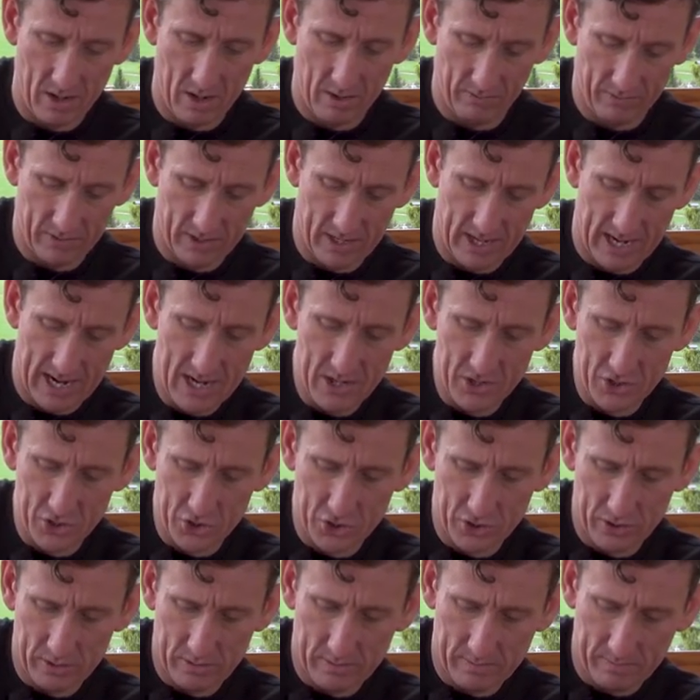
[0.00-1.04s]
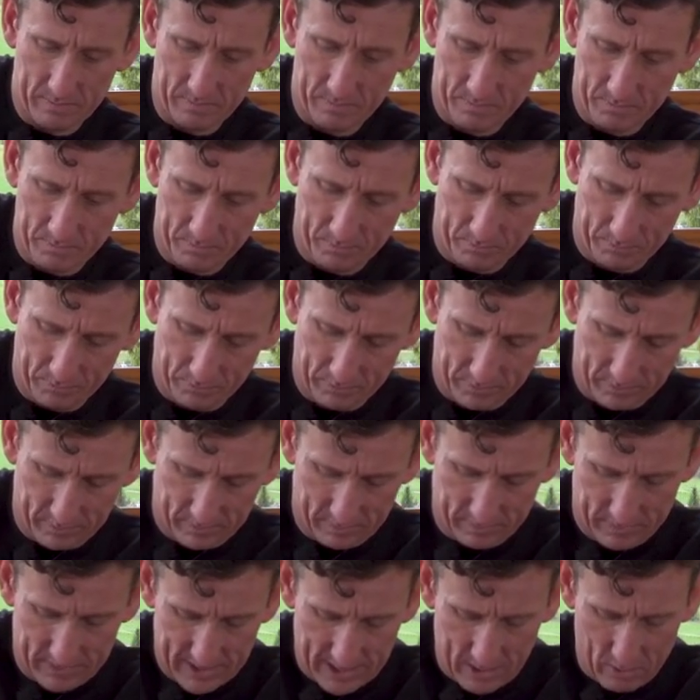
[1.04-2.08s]
of cash.
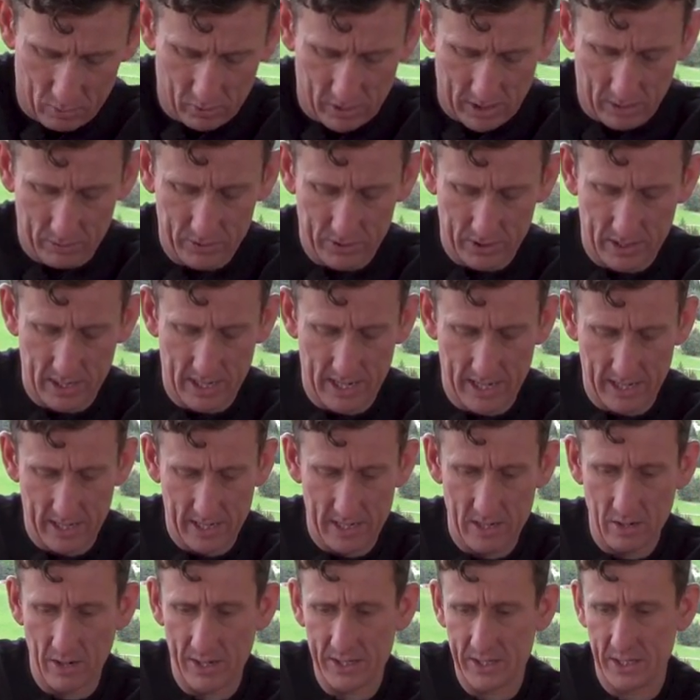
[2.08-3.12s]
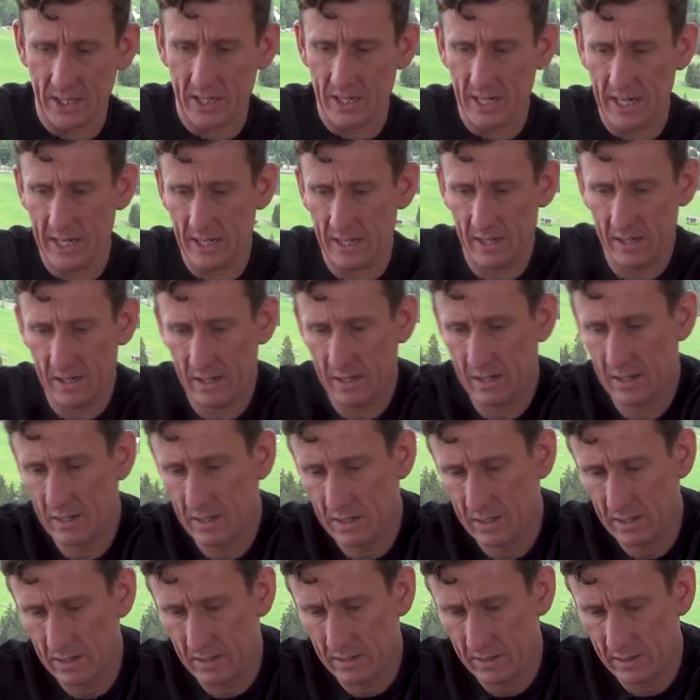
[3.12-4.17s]
That all goes in there nice and neat.
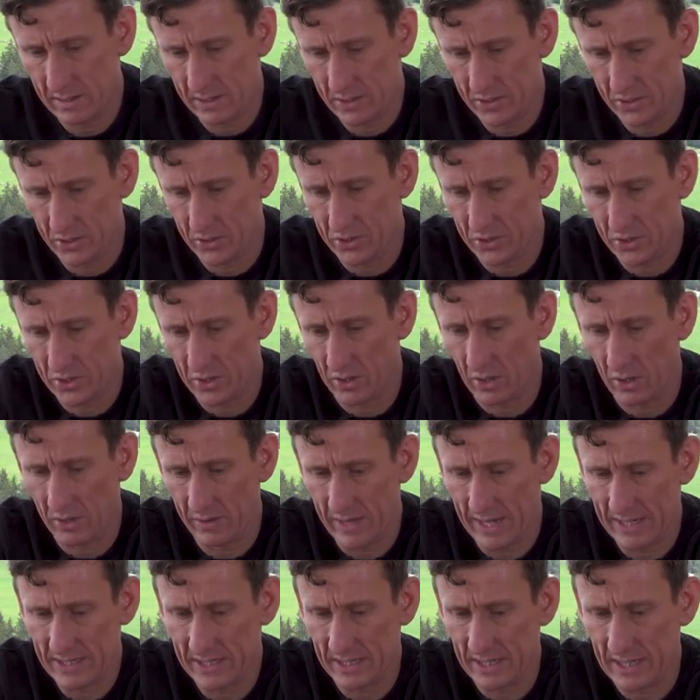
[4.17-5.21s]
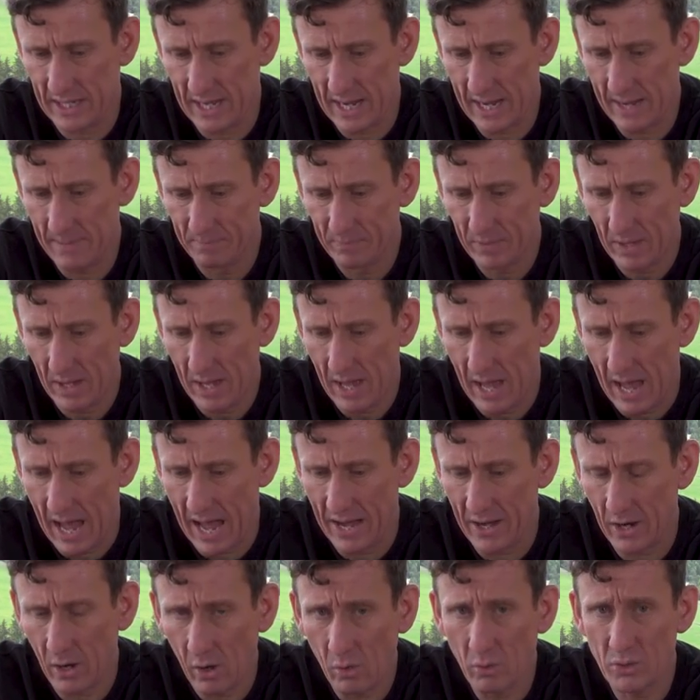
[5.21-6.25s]
Let's just slot that in there.
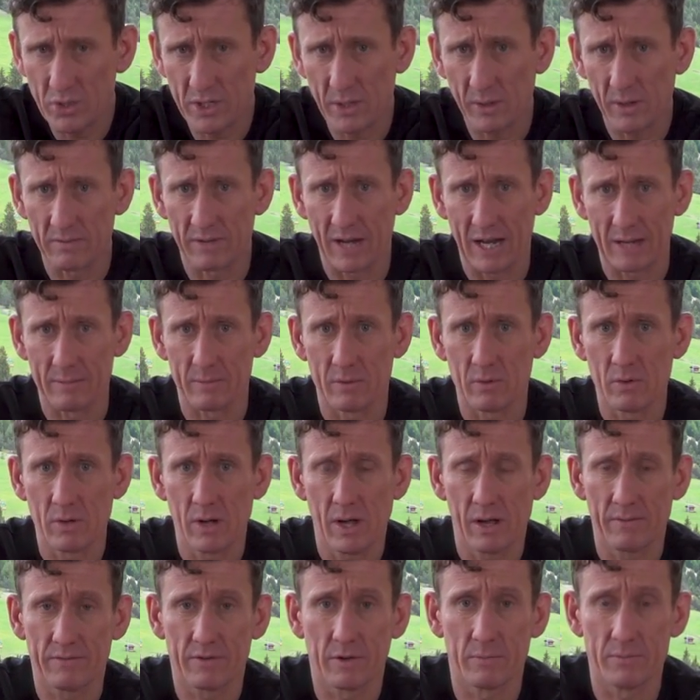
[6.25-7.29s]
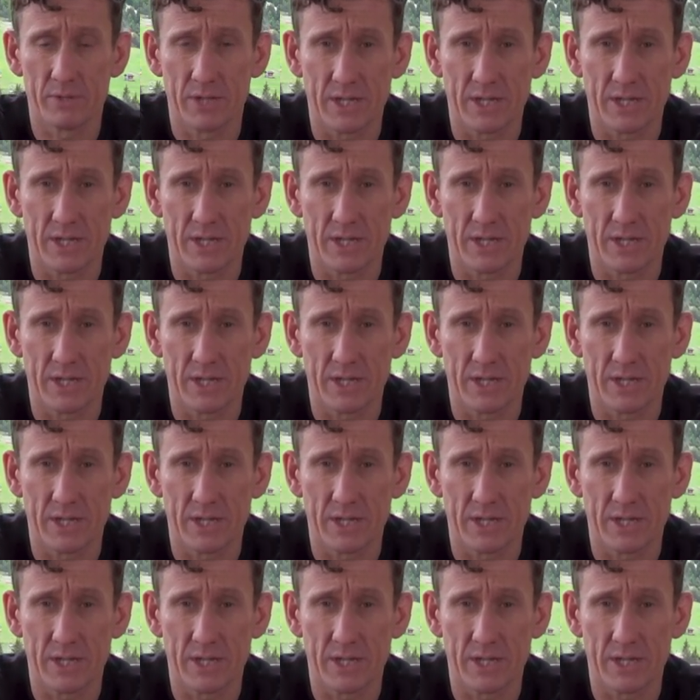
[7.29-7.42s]
And also available from